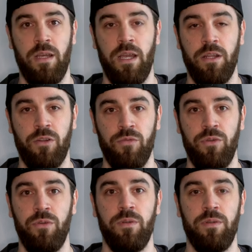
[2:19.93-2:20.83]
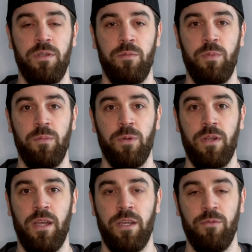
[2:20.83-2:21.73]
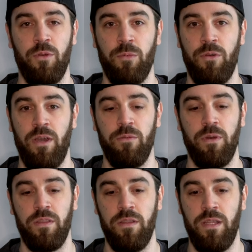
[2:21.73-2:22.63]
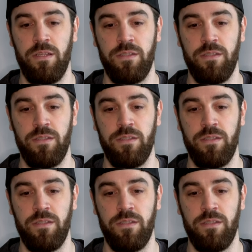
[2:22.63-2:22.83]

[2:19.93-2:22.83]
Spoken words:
I had a crew and people that I could roam around with, and